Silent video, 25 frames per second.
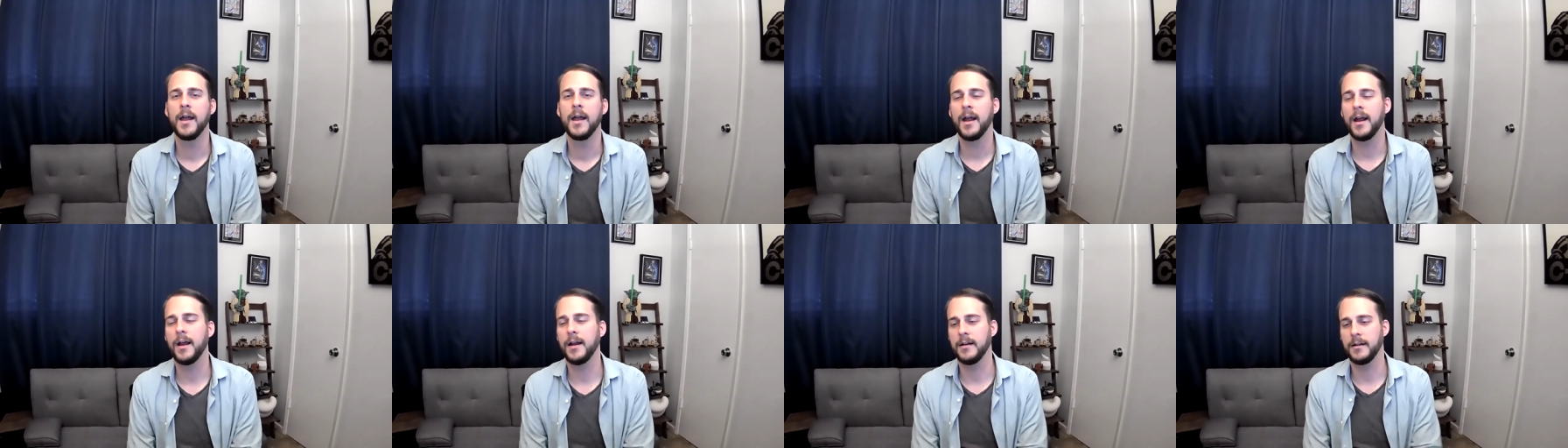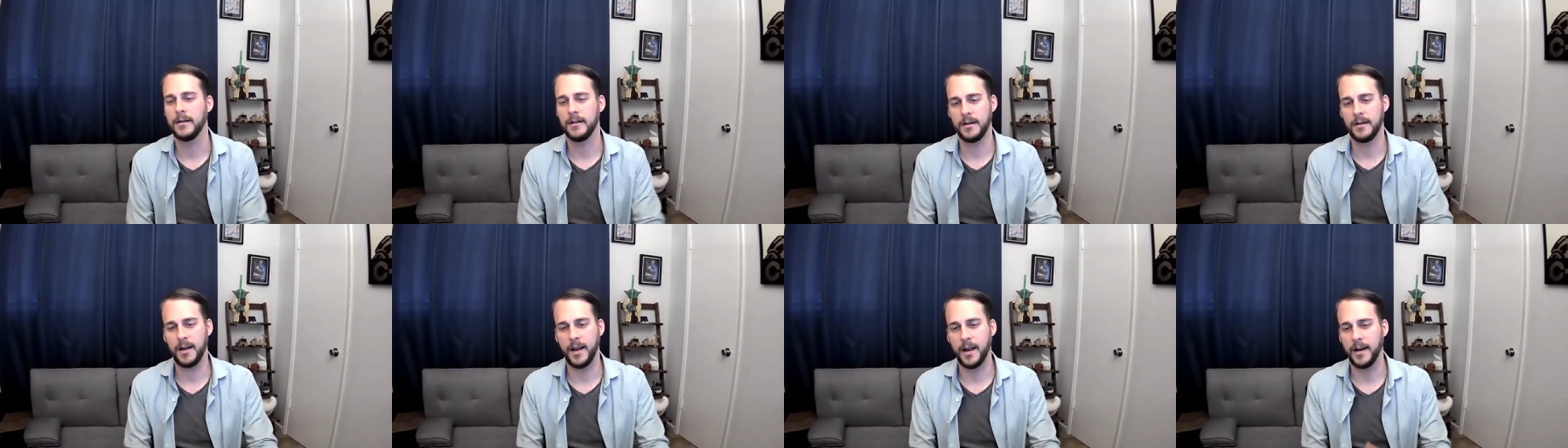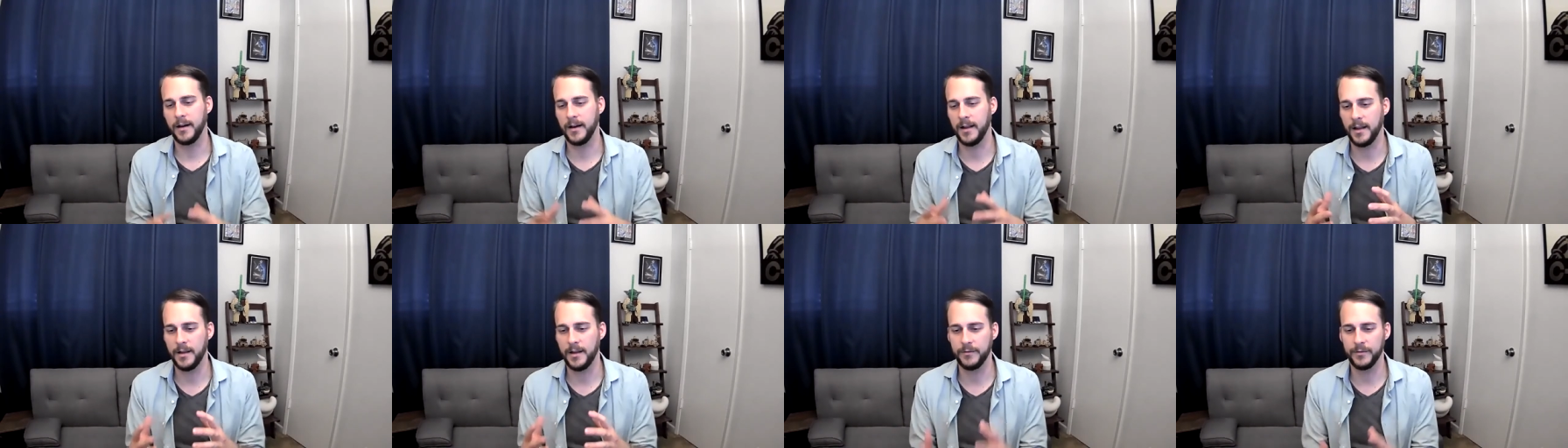And
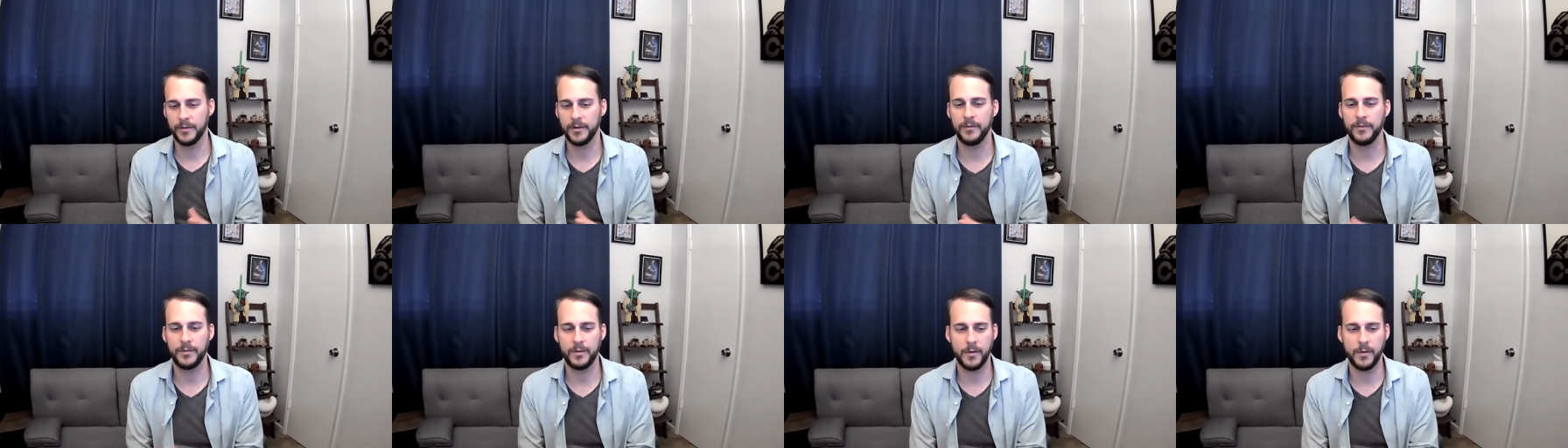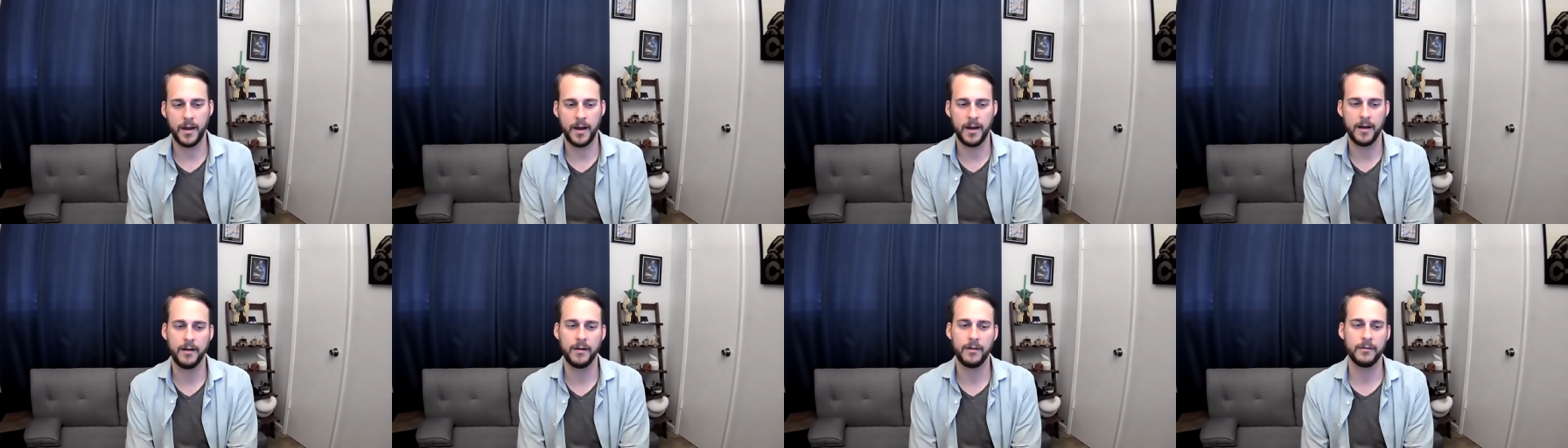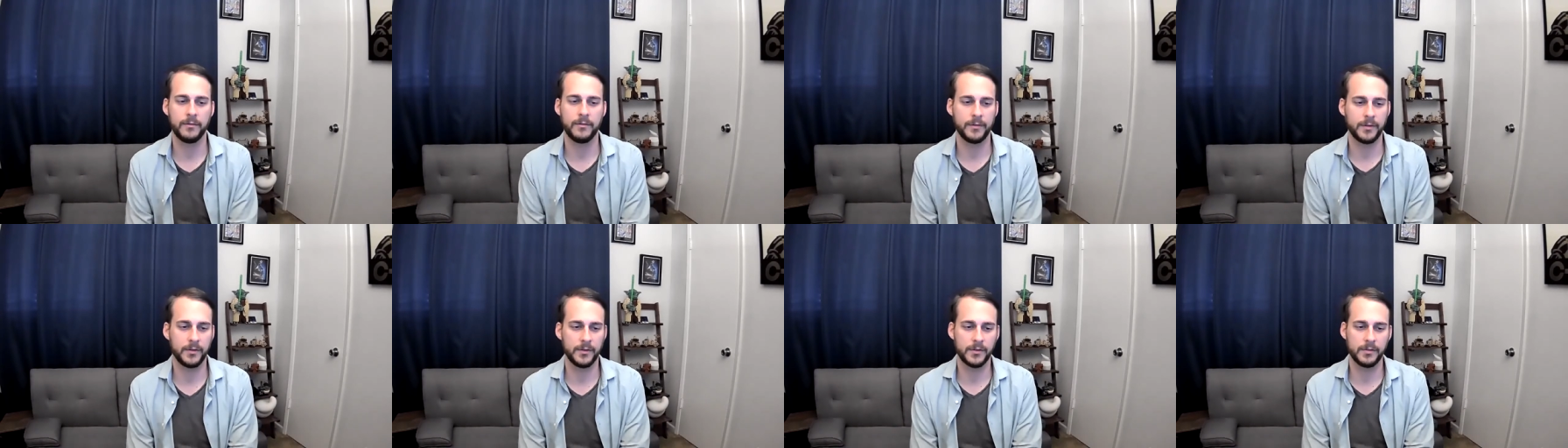even if you
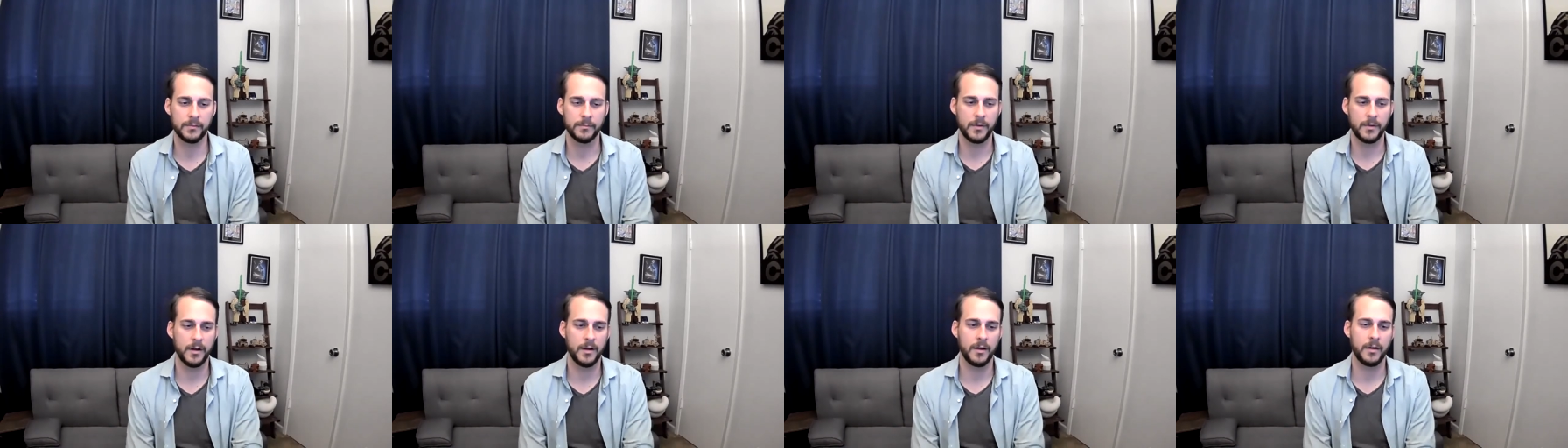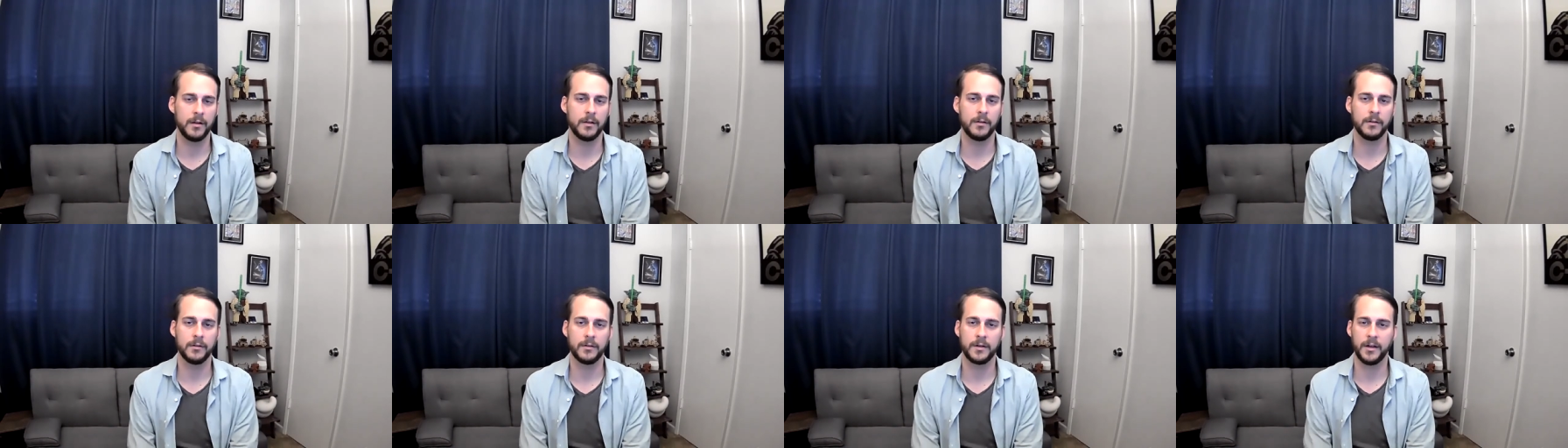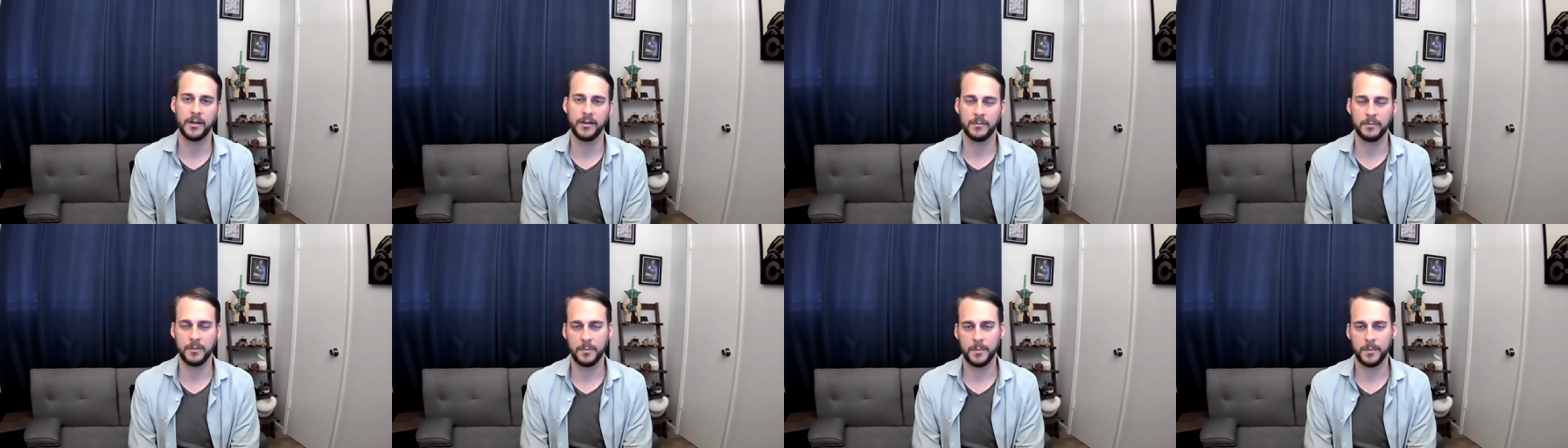have a small
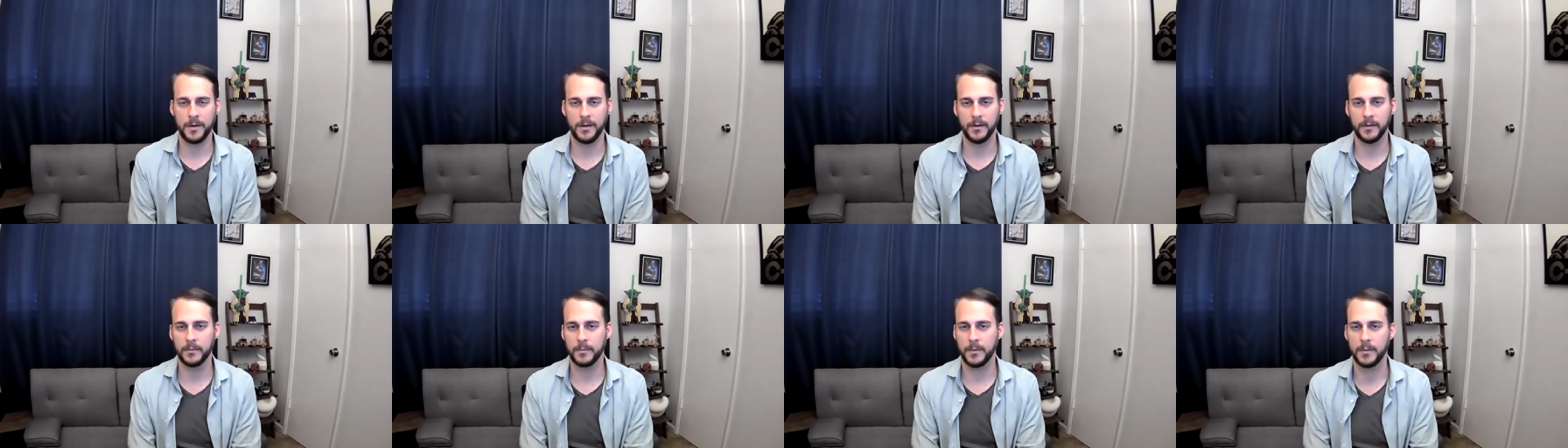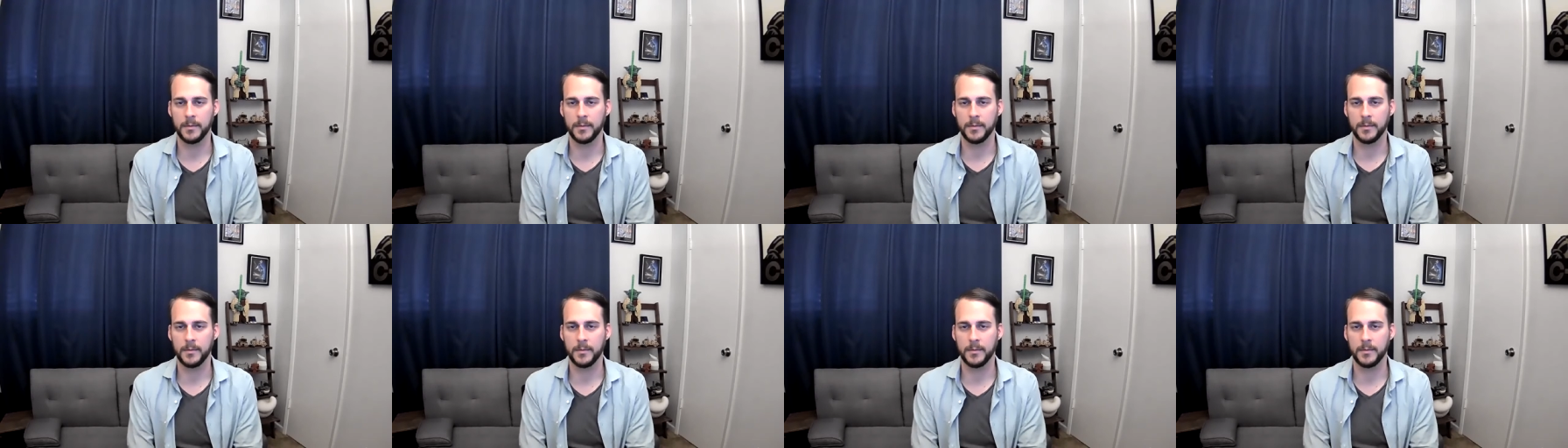customer base,